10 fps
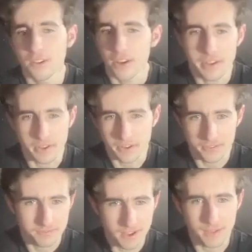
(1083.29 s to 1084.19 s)
No, I don't know.
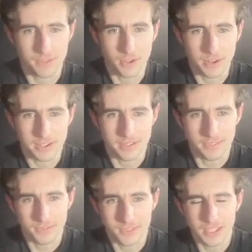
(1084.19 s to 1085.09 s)
I have no idea.
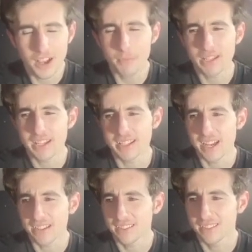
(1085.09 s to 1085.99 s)
It can't be
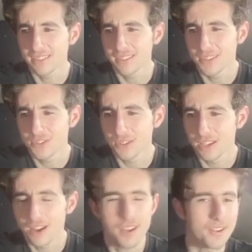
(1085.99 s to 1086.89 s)
latex
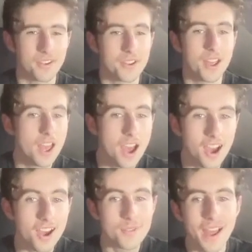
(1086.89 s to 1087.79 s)
surely. I don't know.